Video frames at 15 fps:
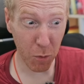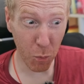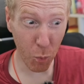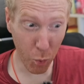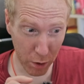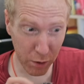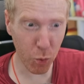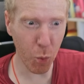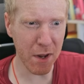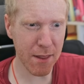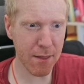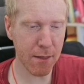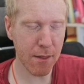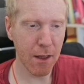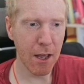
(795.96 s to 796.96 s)
work
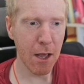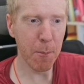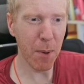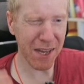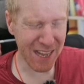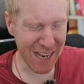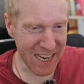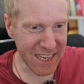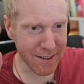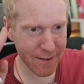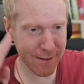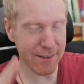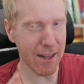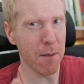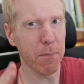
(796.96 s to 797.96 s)
with, but each
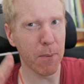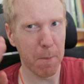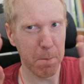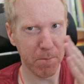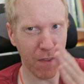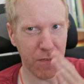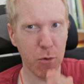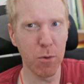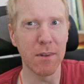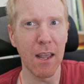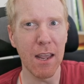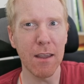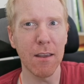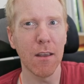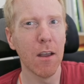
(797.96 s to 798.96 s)
step that you
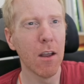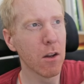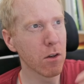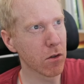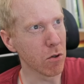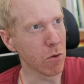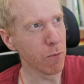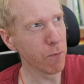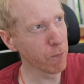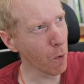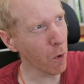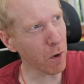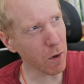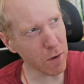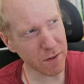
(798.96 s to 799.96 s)
take to
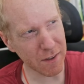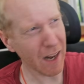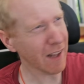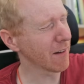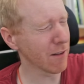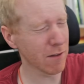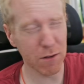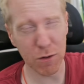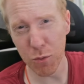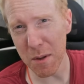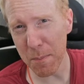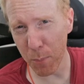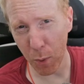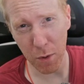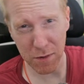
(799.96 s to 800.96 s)
focus, like there's
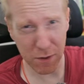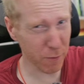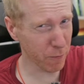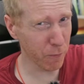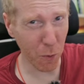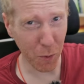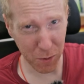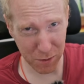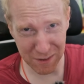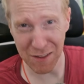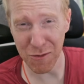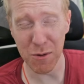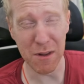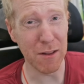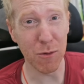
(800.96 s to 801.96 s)
3 points of focus
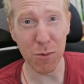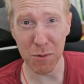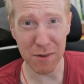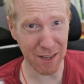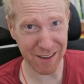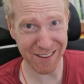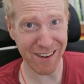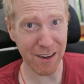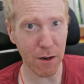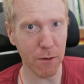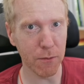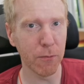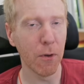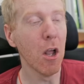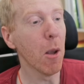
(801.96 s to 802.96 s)
that you need to take care
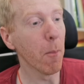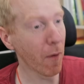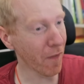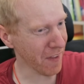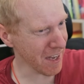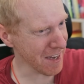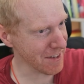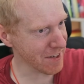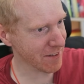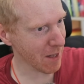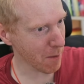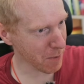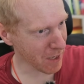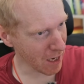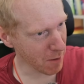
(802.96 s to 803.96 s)
of, but each
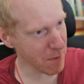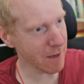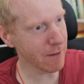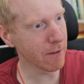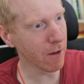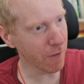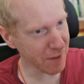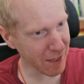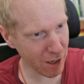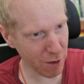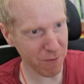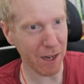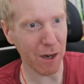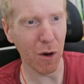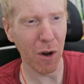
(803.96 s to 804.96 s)
step can be done kind
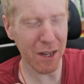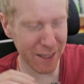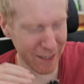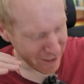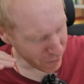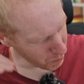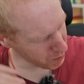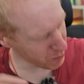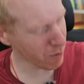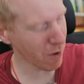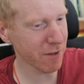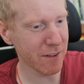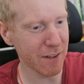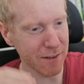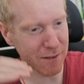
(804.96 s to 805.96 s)
of like in a
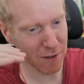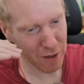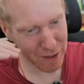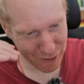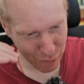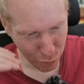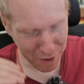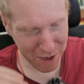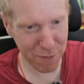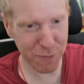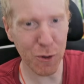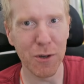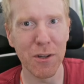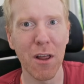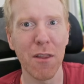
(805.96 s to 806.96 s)
process, one
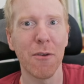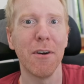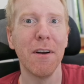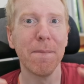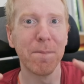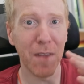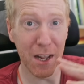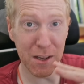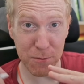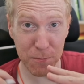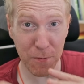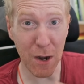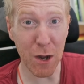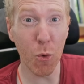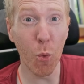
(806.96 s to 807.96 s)
after another, and it's
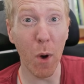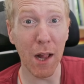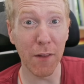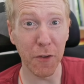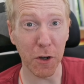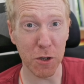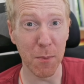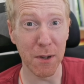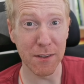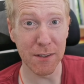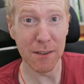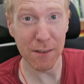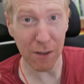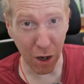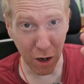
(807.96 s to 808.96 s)
very well
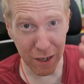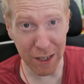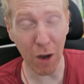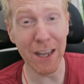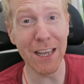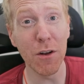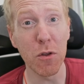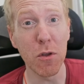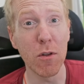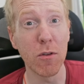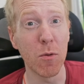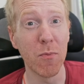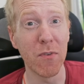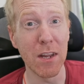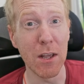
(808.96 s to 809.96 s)
documented in a
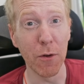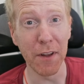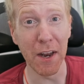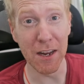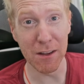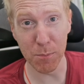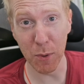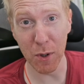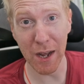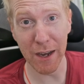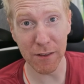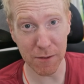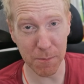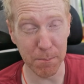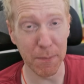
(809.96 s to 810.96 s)
YouTube video that is put
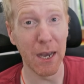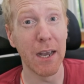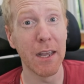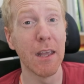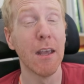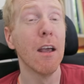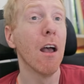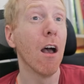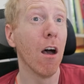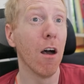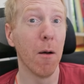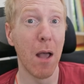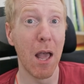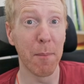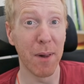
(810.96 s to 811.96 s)
out by
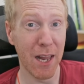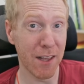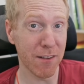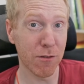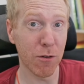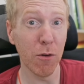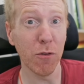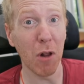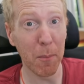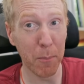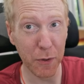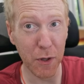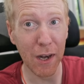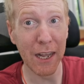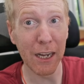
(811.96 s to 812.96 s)
MLAstro. So I'll
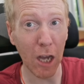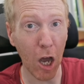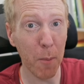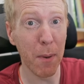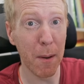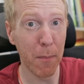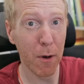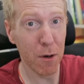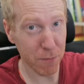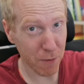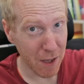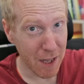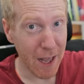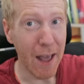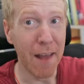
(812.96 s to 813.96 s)
put the link up above
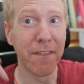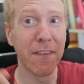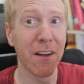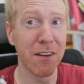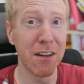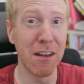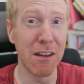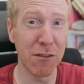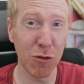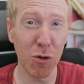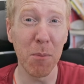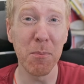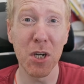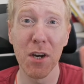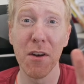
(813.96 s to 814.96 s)
and down in the
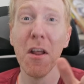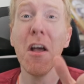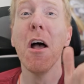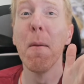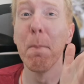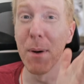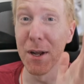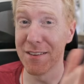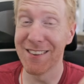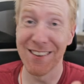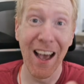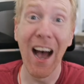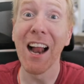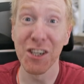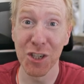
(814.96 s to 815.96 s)
description, but
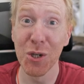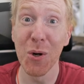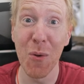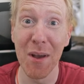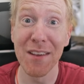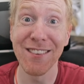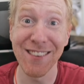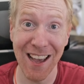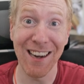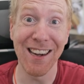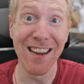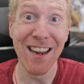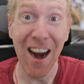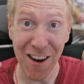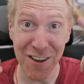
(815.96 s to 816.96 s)
I'll show you
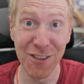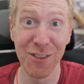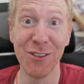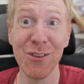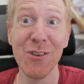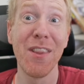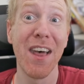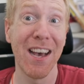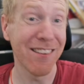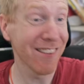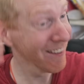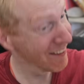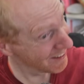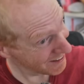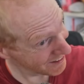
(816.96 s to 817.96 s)
exactly how to do
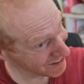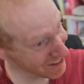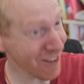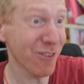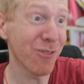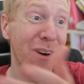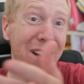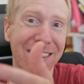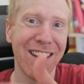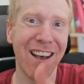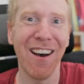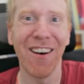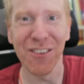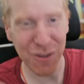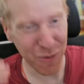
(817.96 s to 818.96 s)
that just right
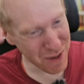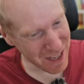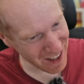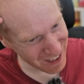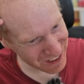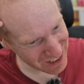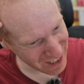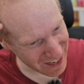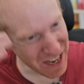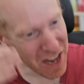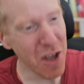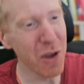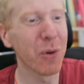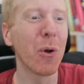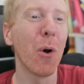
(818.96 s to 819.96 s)
now, so we can actually
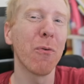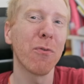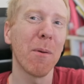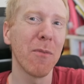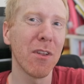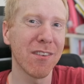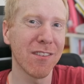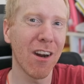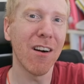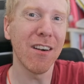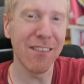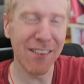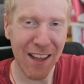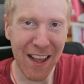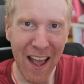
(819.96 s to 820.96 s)
go from the
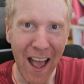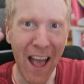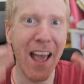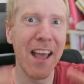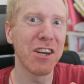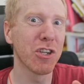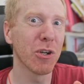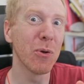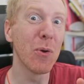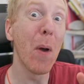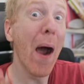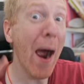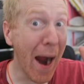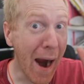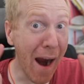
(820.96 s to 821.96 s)
start and show
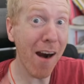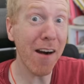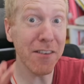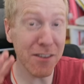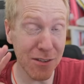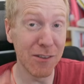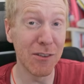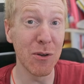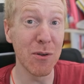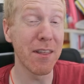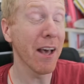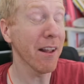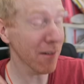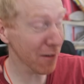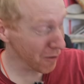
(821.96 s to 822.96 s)
you how to do
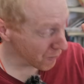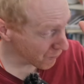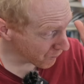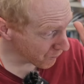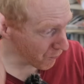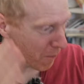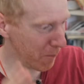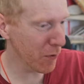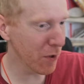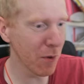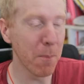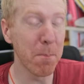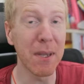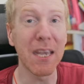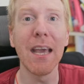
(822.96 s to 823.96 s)
that from
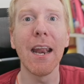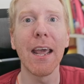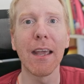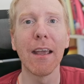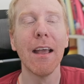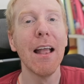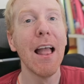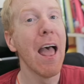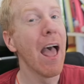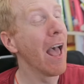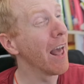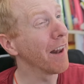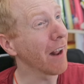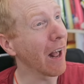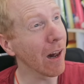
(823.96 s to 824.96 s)
the beginning.
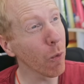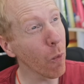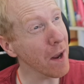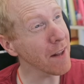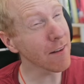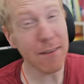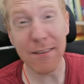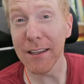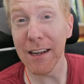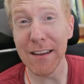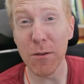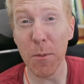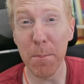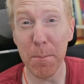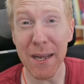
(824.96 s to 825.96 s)
And I'll wait until
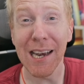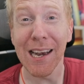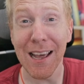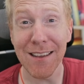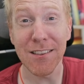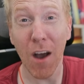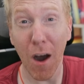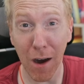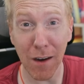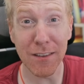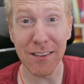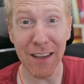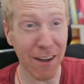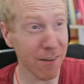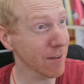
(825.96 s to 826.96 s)
it's a bit less
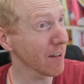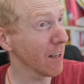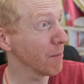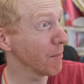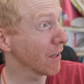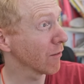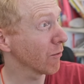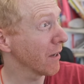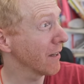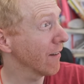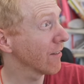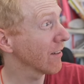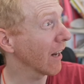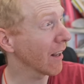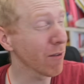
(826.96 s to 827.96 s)
hot outside, because right
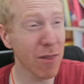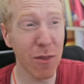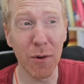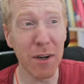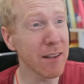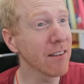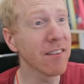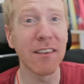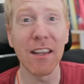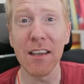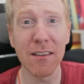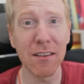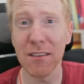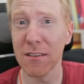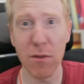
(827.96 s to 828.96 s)
now it's like
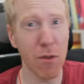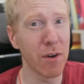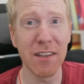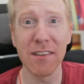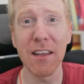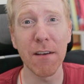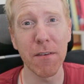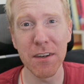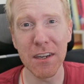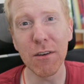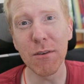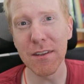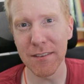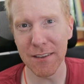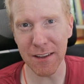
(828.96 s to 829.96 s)
36, 37
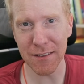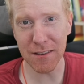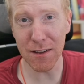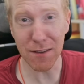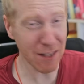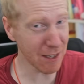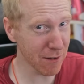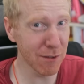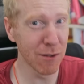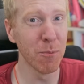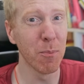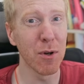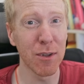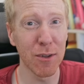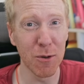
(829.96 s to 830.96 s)
degrees Celsius and
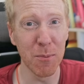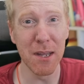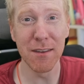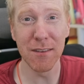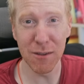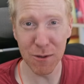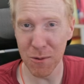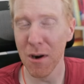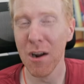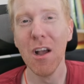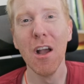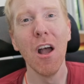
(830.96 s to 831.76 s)
super humid too